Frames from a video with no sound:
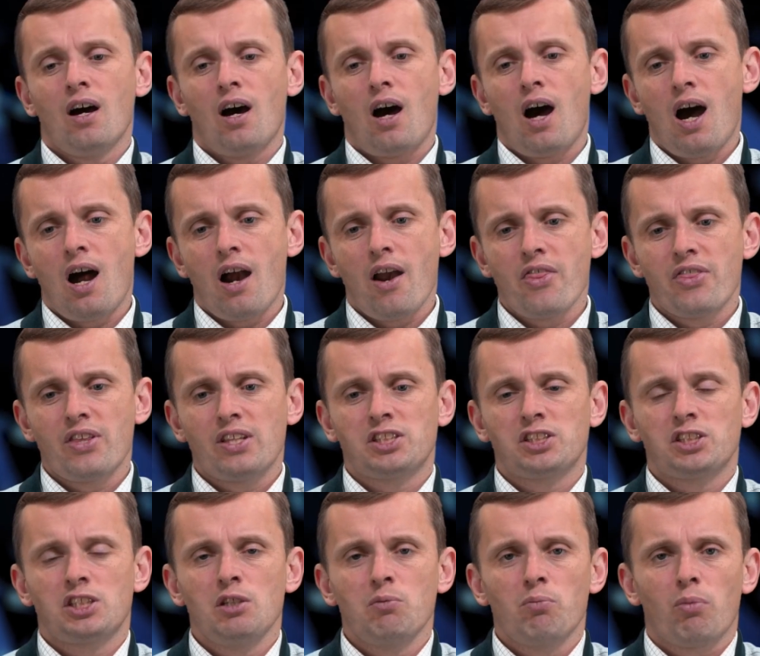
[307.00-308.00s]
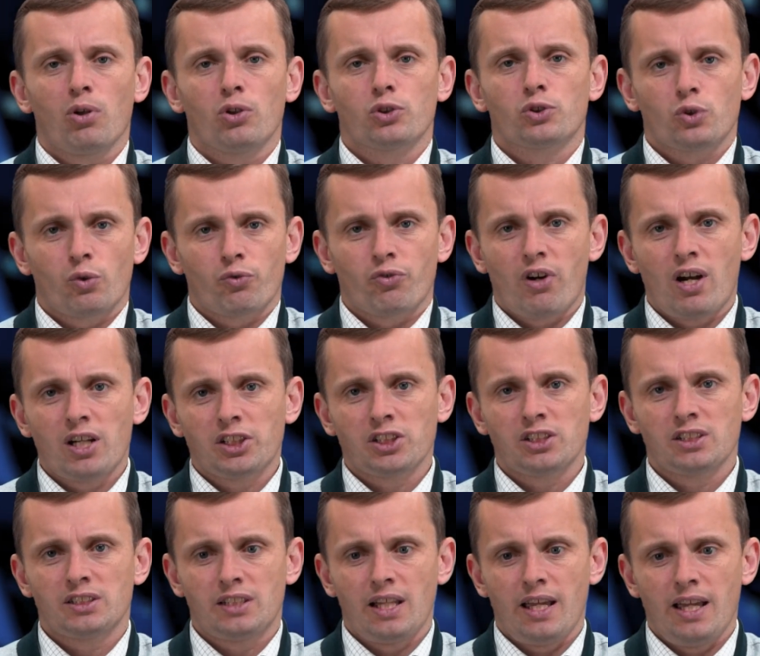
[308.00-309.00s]
are the symbols of
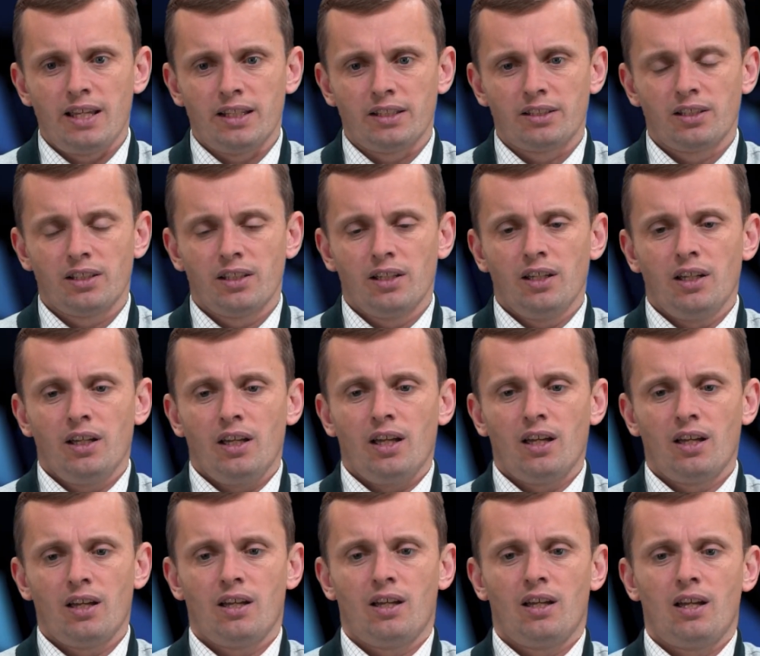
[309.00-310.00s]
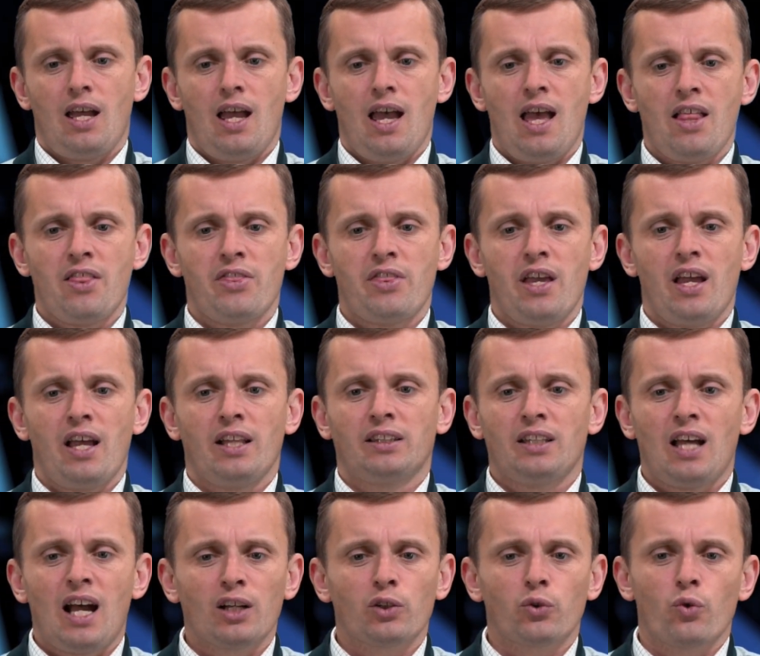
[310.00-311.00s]
Russian state. And the
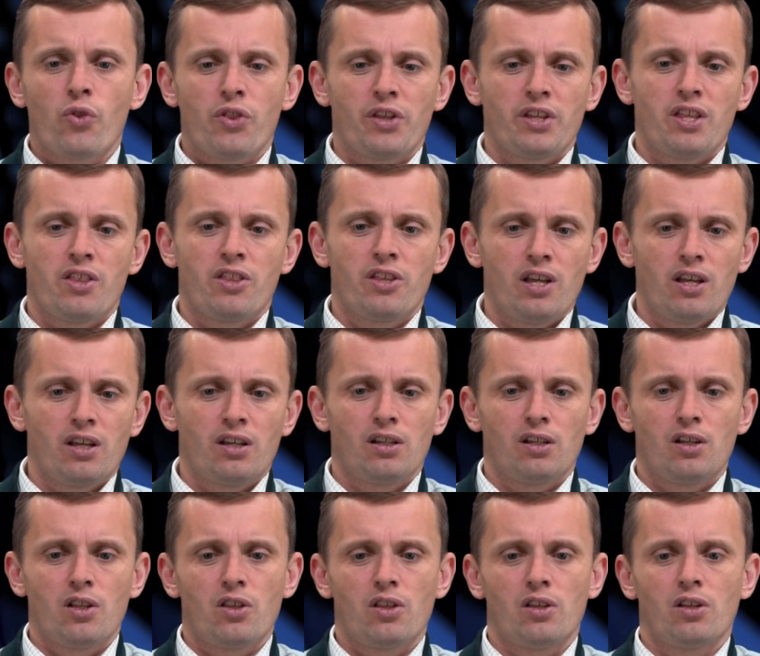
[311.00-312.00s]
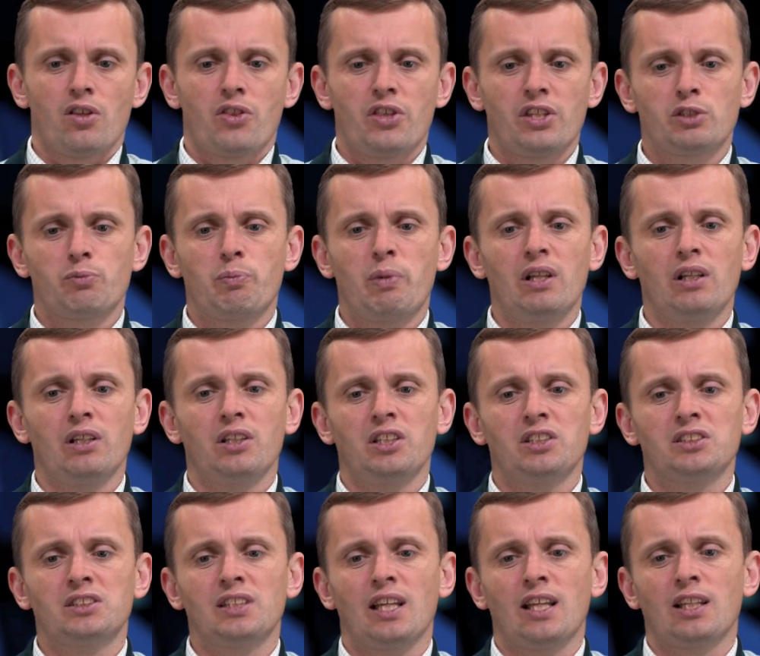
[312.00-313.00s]
attack to these
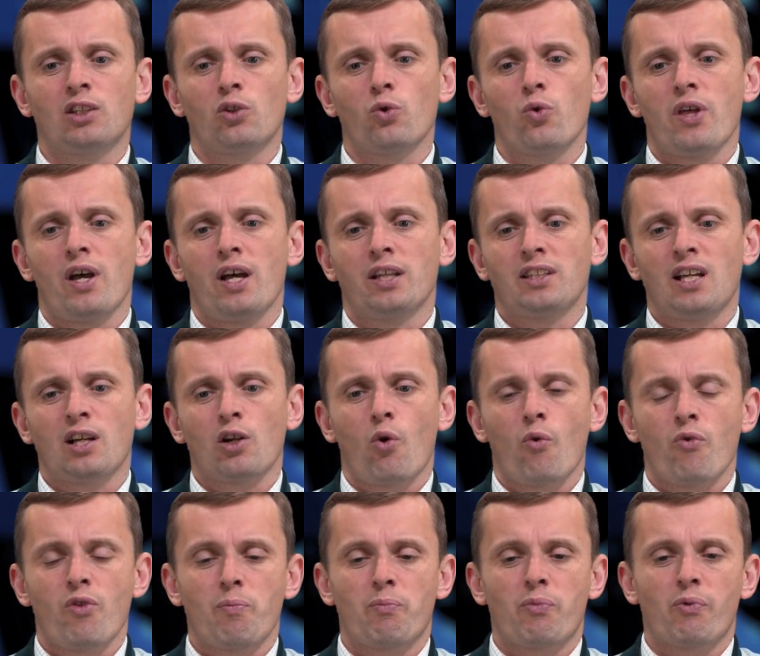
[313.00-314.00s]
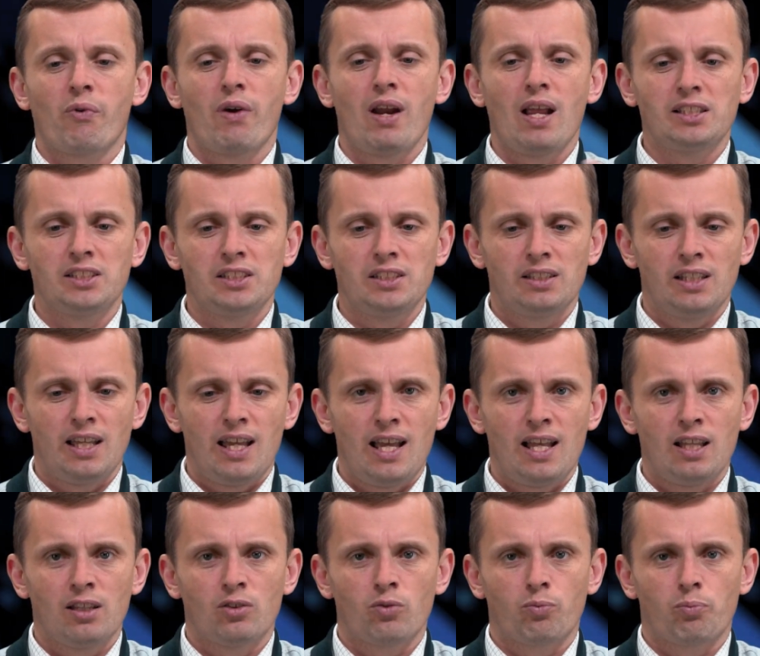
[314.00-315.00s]
buildings and to the attack of the
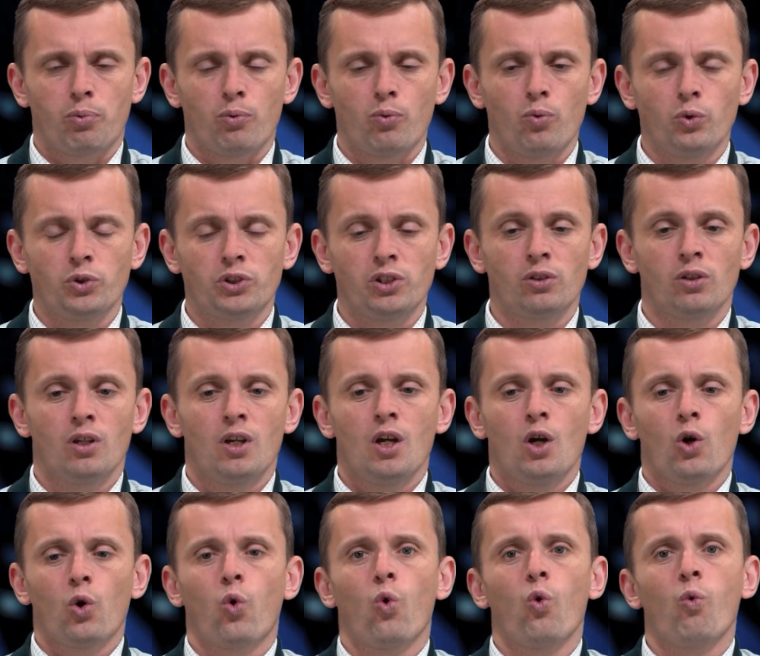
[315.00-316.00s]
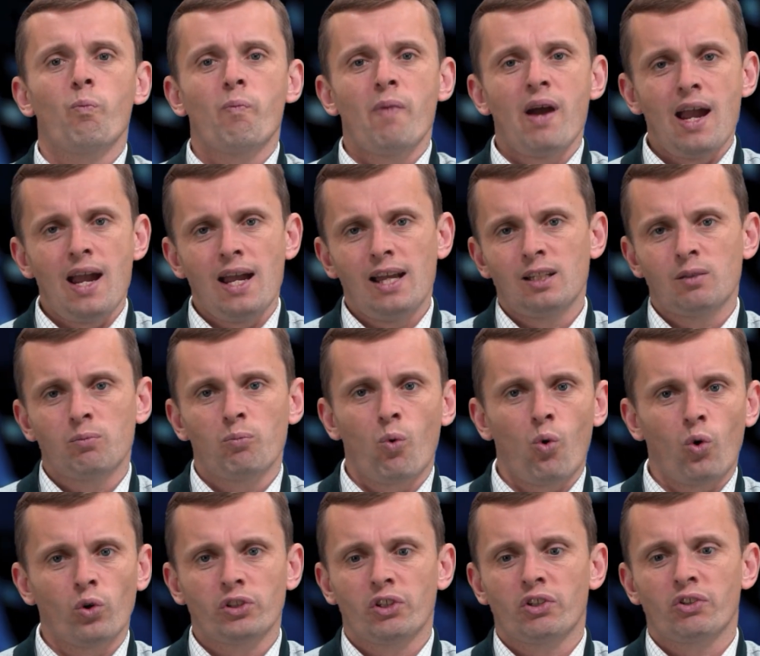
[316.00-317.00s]
president Putin, who made
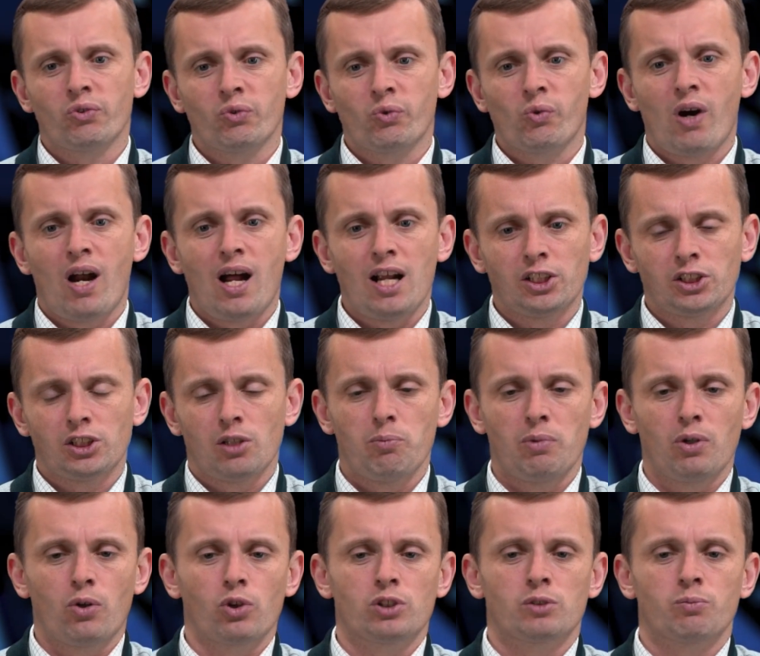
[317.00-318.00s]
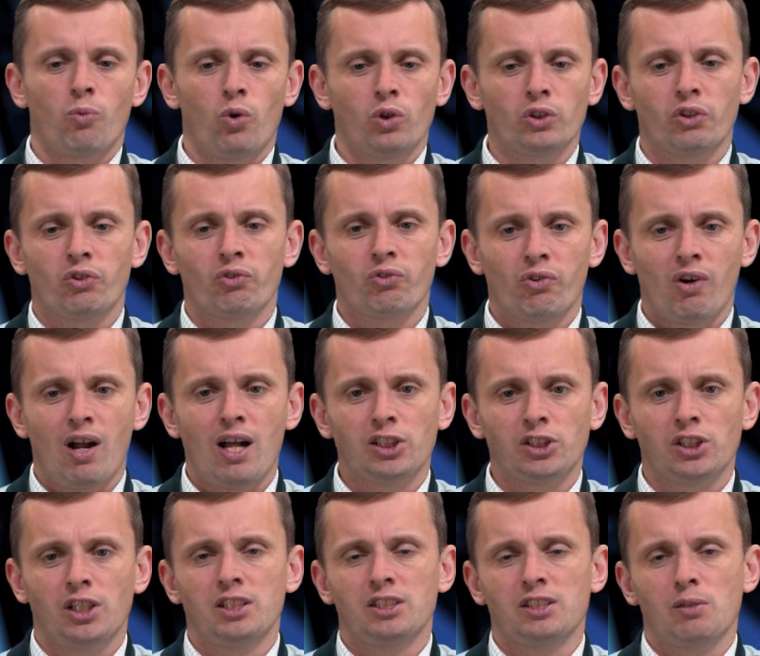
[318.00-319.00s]
modern Russia, because modern
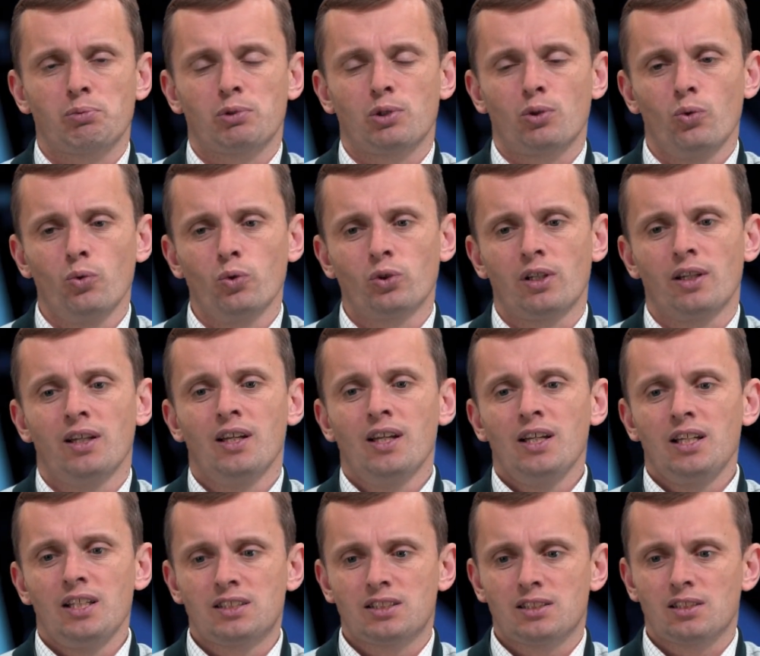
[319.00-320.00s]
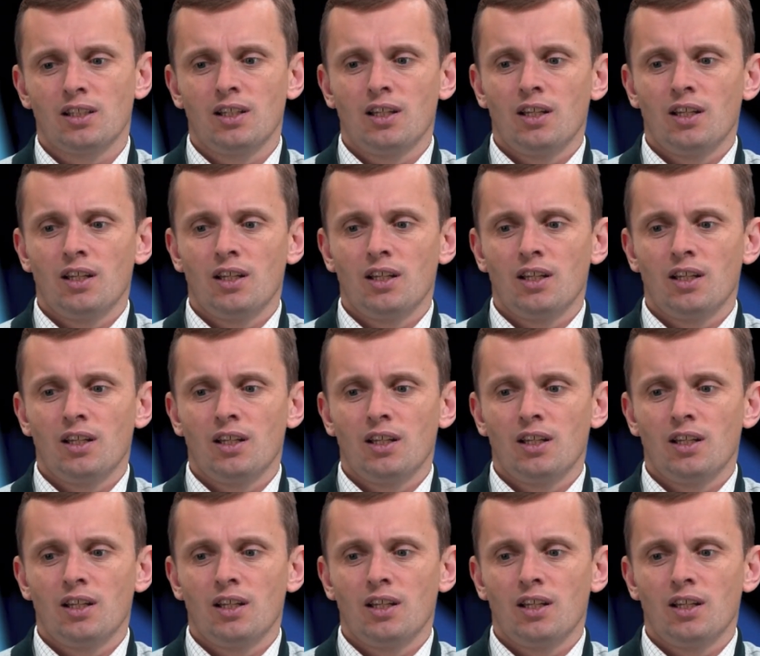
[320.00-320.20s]
Russia is absolutely, it's